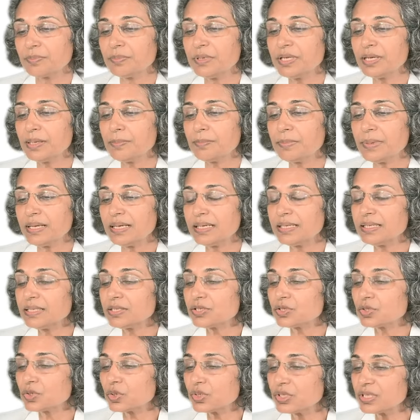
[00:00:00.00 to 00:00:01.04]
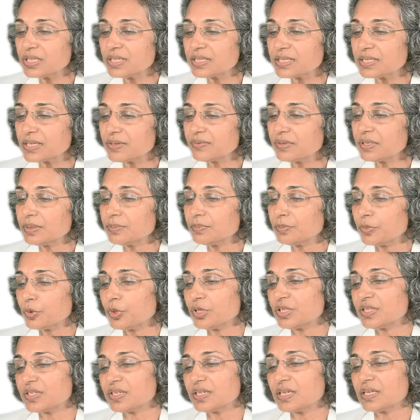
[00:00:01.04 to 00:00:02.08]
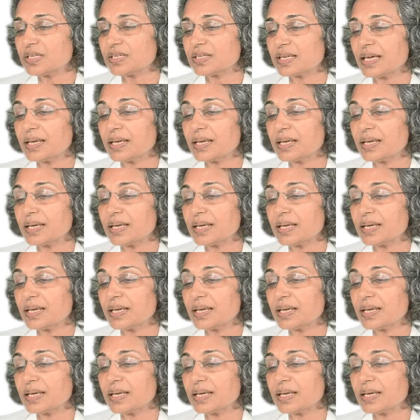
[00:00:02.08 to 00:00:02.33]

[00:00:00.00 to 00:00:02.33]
BMI is 27.6